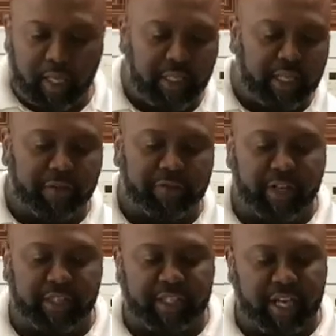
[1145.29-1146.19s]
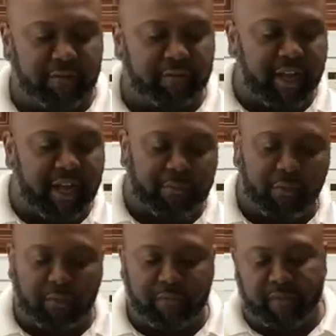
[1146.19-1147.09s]
Let it finish out
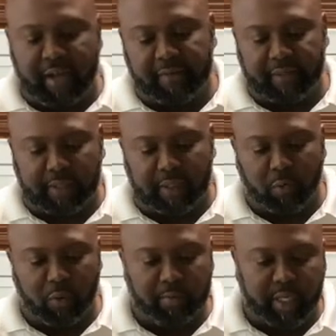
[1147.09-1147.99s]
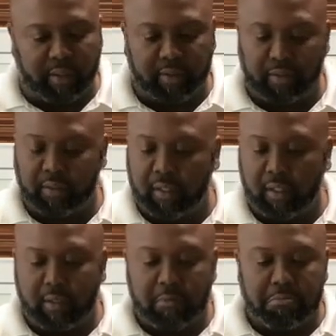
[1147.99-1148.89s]
5-6 more minutes,
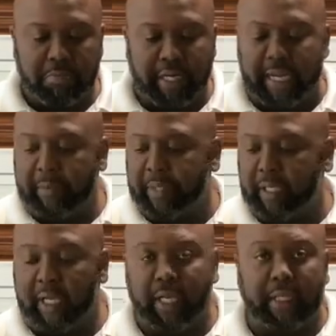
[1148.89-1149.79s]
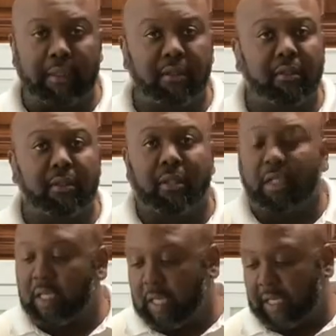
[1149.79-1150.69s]
and that'll be done.
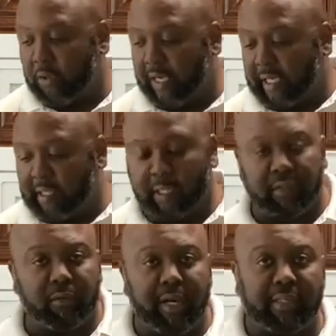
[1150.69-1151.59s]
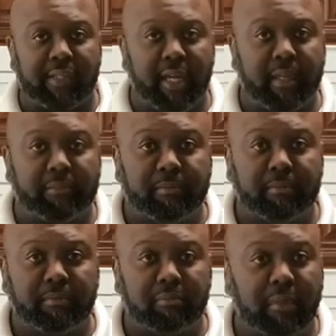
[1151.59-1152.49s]
I'll go ahead and cook the rest up,
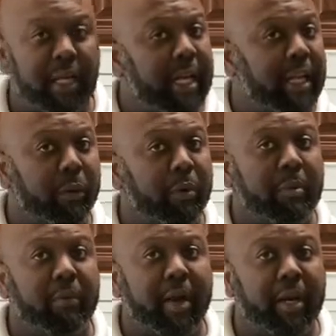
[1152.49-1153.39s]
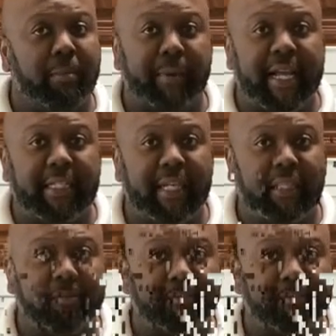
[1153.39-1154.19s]
and then we'll be ready to plate meat.